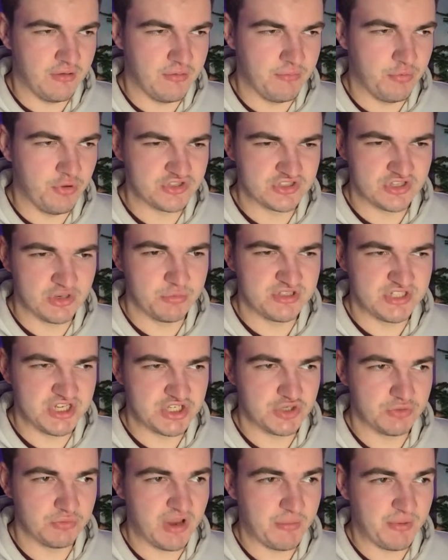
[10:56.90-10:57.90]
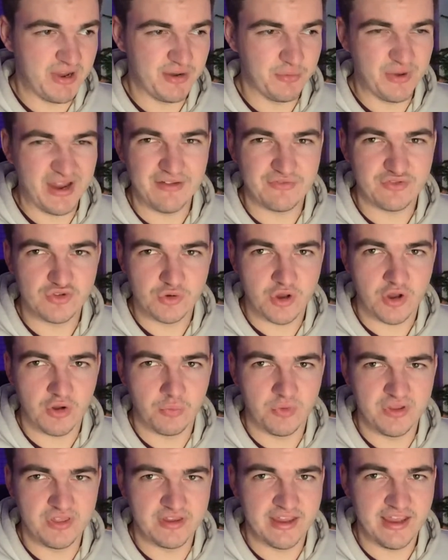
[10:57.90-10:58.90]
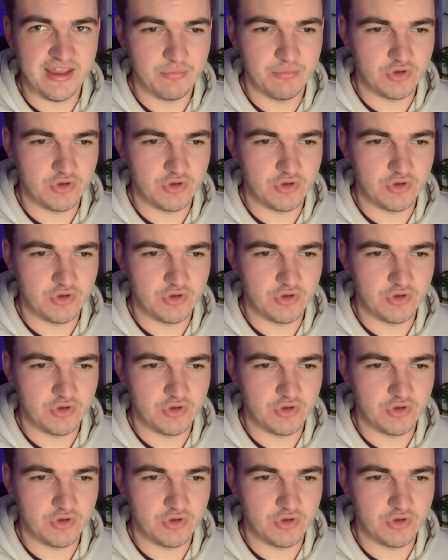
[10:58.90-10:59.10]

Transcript: put us in a position whereby we have to go and win the game,